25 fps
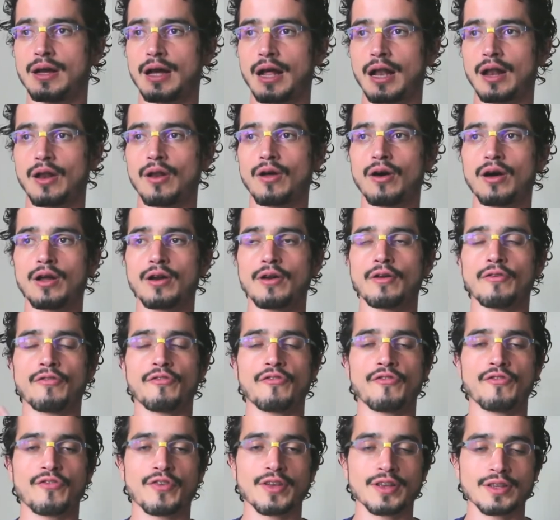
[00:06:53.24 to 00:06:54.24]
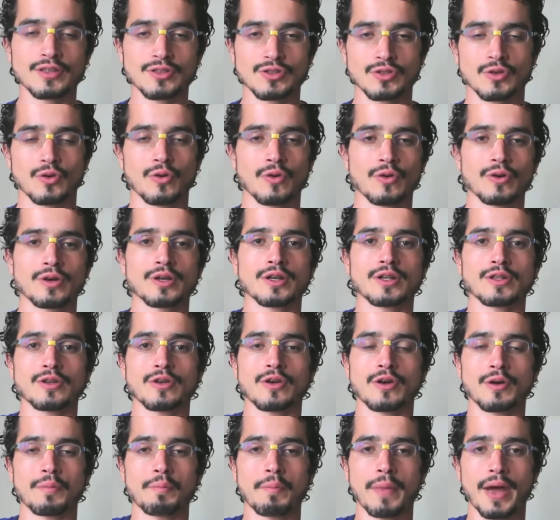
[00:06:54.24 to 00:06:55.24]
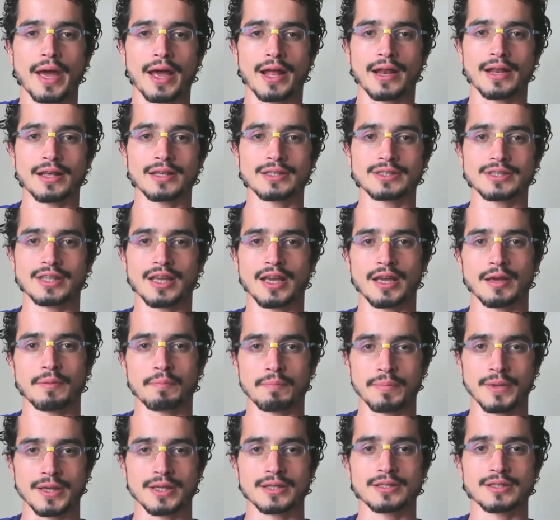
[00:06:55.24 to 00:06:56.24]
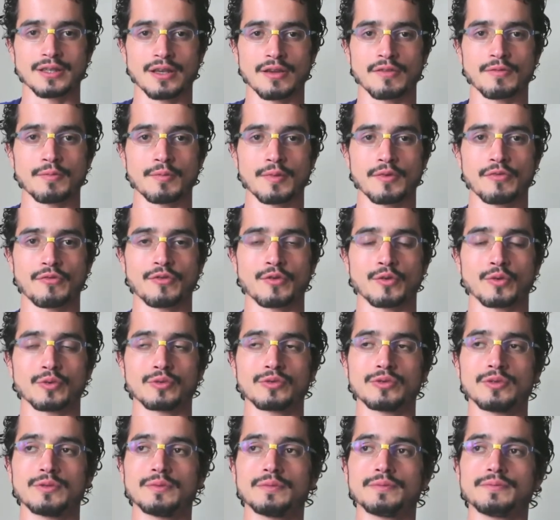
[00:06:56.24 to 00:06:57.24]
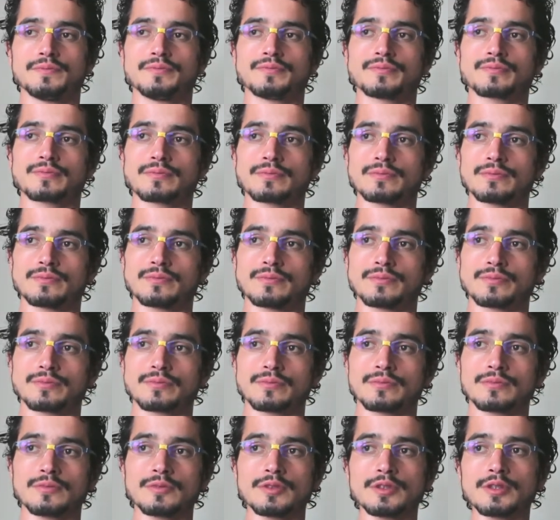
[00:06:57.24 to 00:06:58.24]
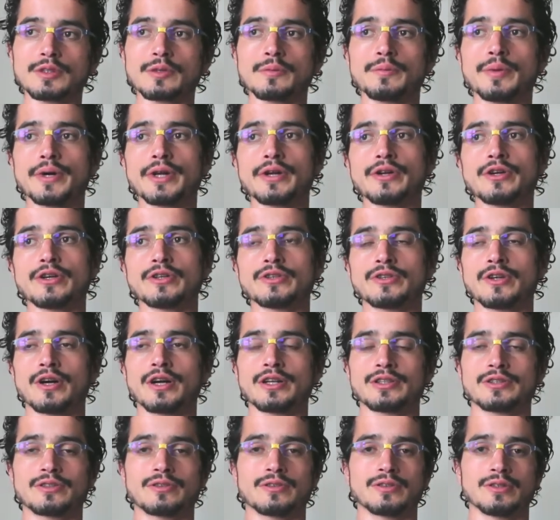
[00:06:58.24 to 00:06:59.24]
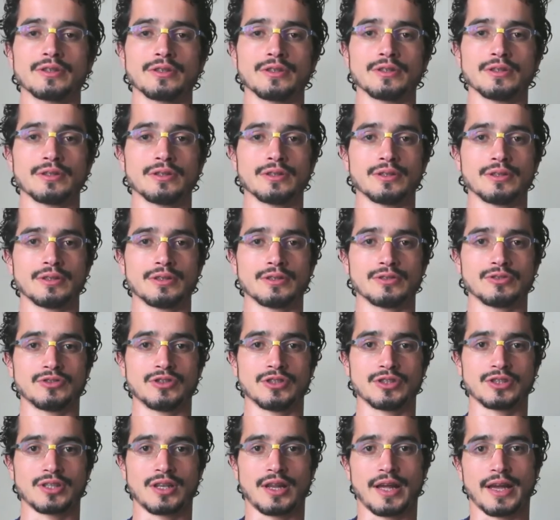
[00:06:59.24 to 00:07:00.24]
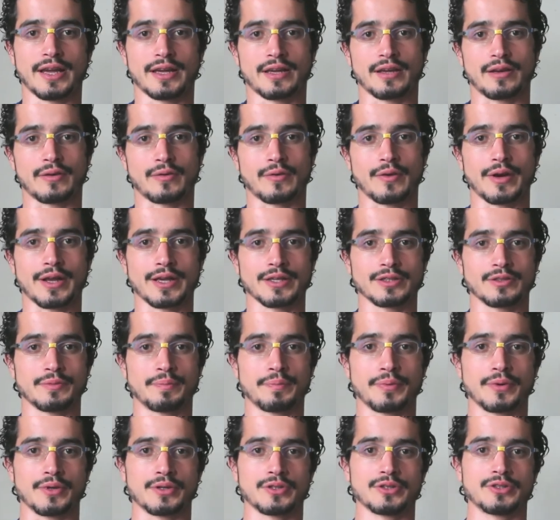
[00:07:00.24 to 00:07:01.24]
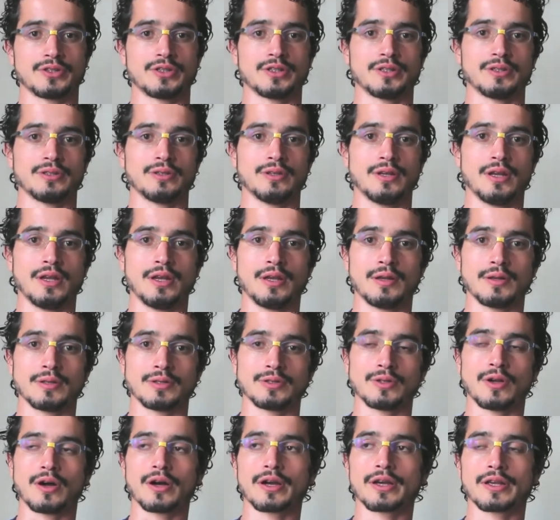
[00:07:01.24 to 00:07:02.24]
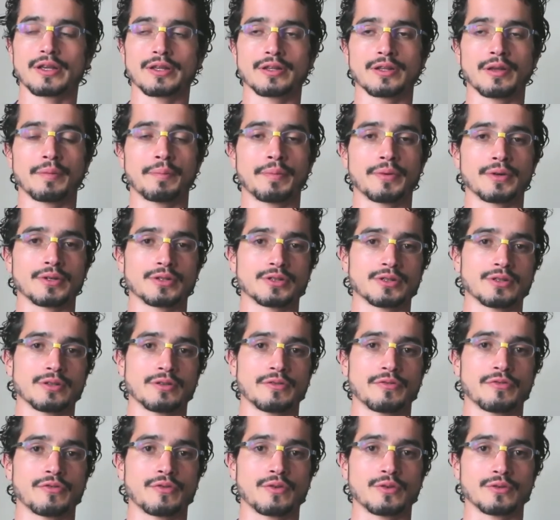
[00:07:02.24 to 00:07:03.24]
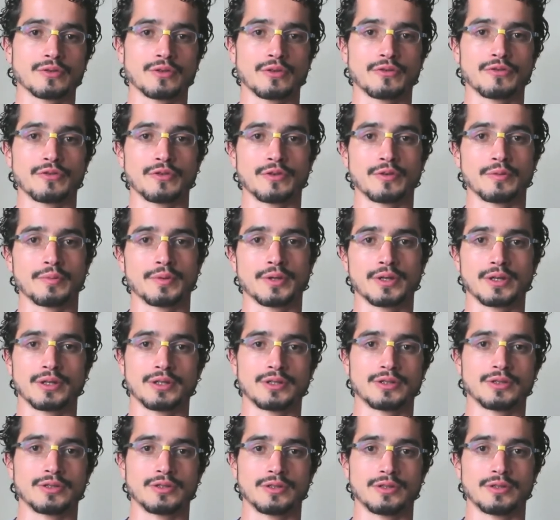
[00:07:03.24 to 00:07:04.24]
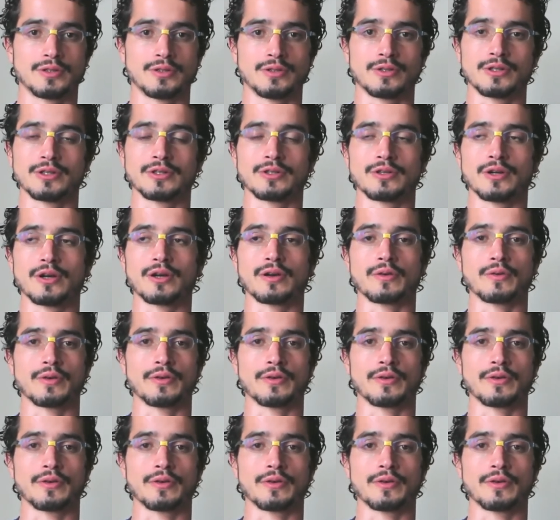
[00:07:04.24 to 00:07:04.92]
a lot of things going in your belly saying, please give me food. But you're not just like a crazy person knocking the person in front of you because you're not